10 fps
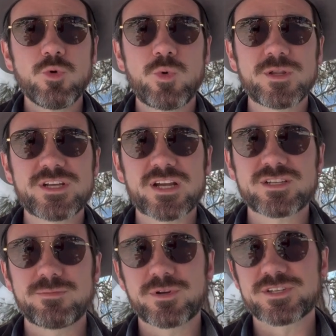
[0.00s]
which
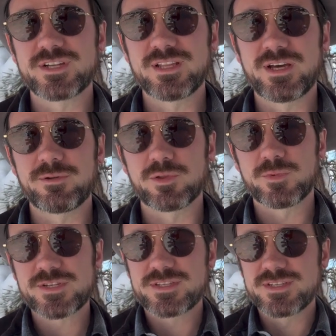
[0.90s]
actually brings it in line with the
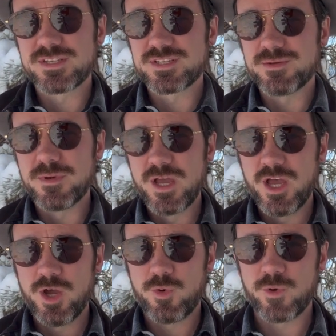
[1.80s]
rest of the system,
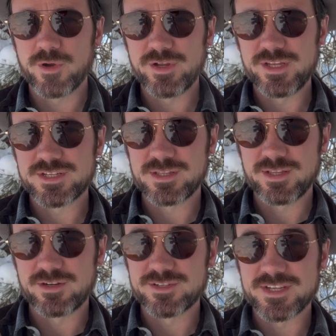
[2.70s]
where each of the
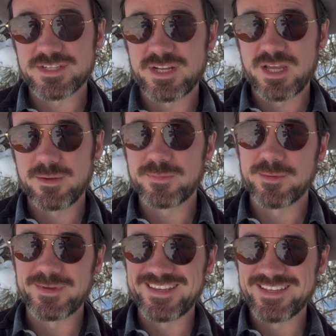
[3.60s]
letters has a name
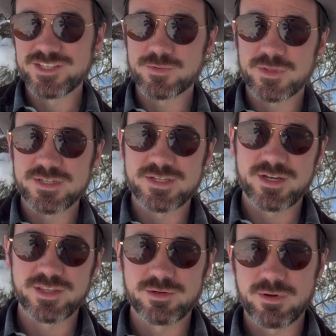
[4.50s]
that begins with the
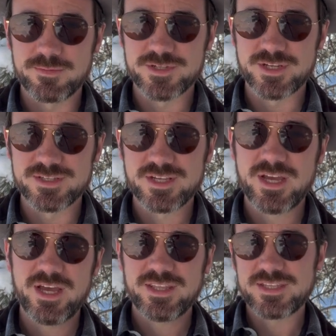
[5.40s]
sound that it represents.
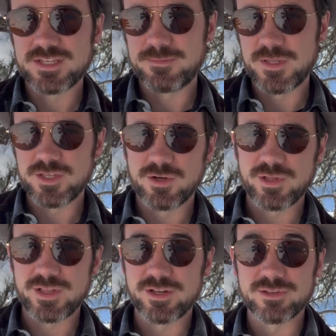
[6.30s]
This had been the
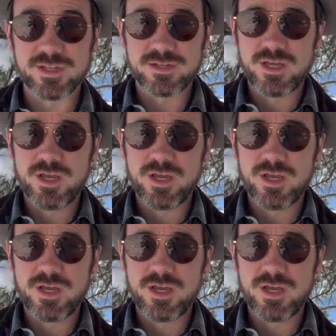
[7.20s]
only letter that